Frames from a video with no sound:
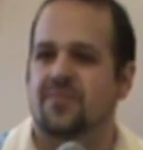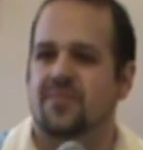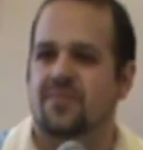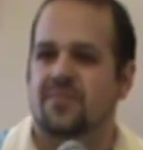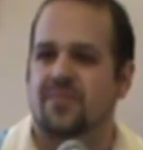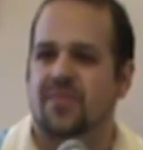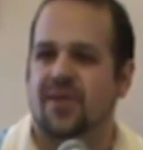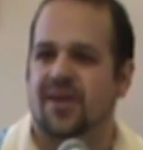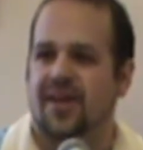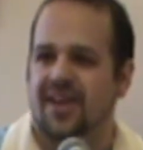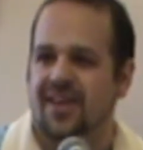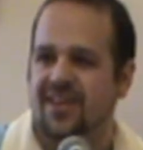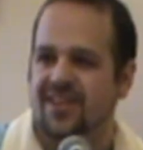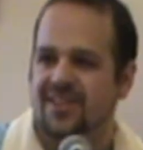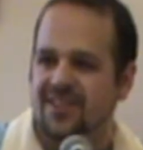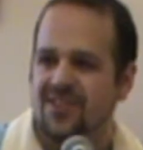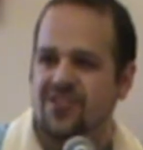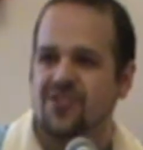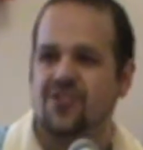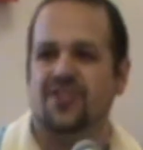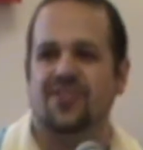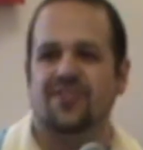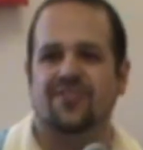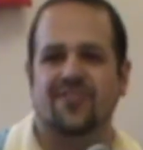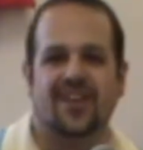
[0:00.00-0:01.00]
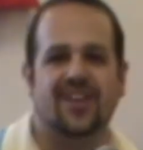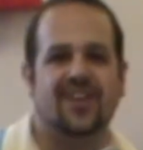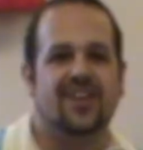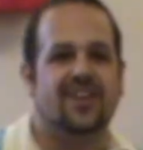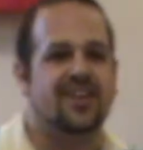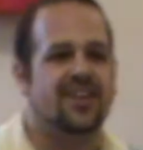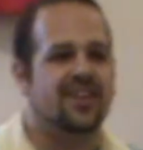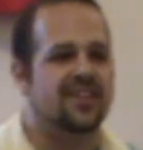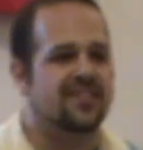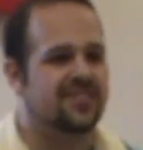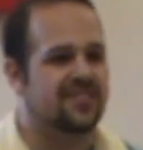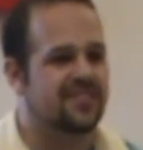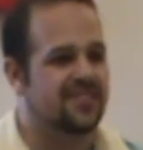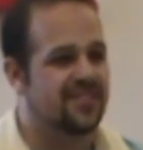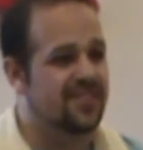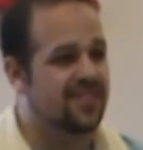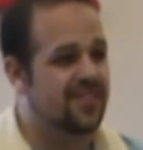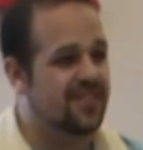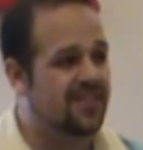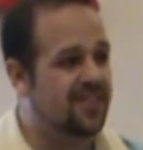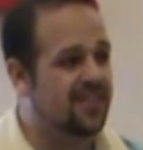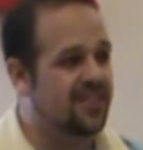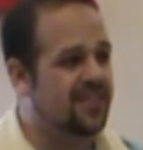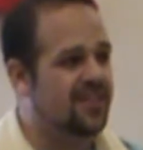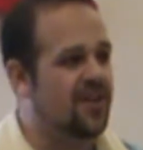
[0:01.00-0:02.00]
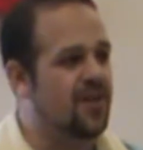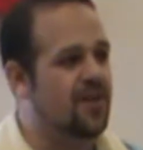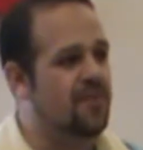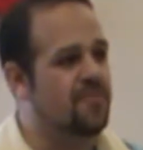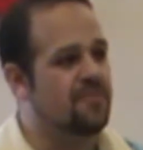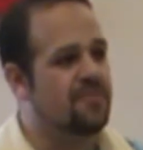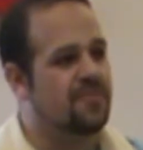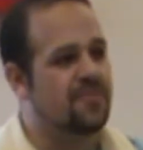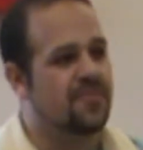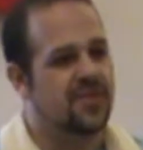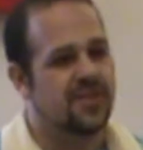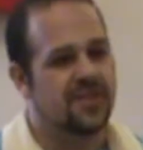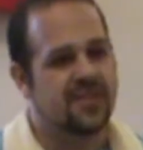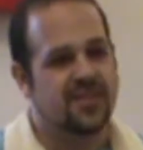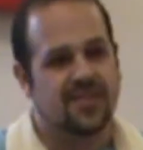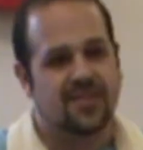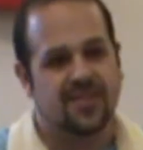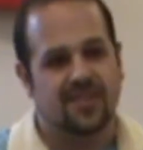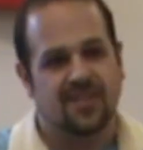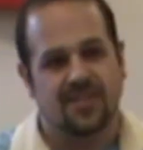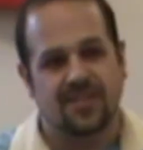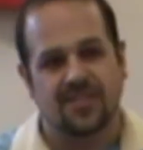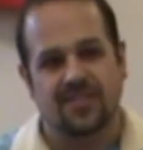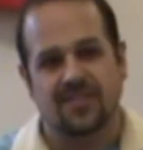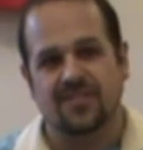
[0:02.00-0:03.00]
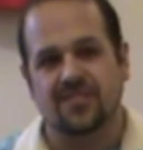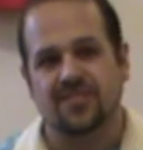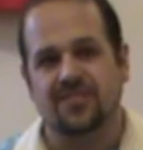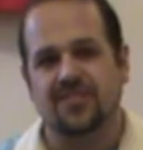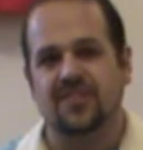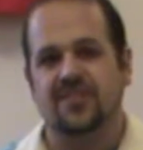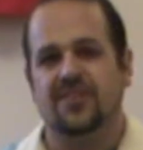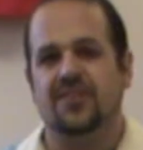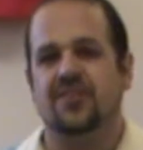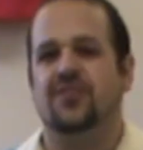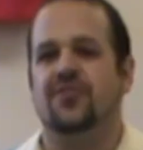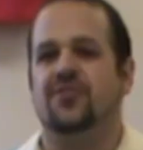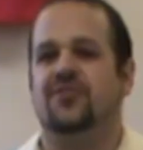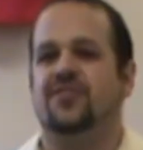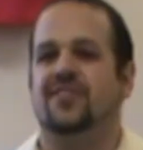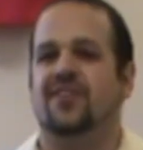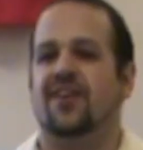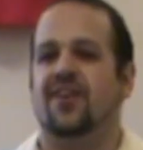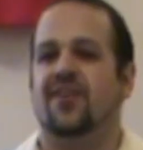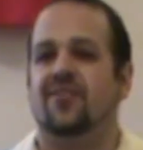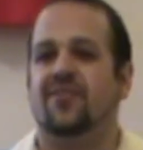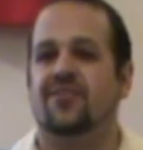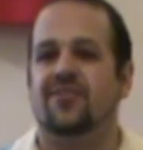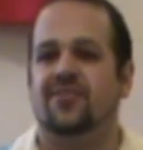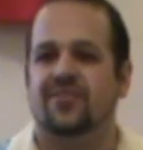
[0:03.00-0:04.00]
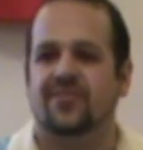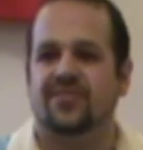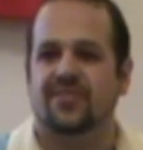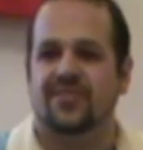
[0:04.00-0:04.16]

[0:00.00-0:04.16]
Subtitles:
But I initially read it as, "Come, see yourself."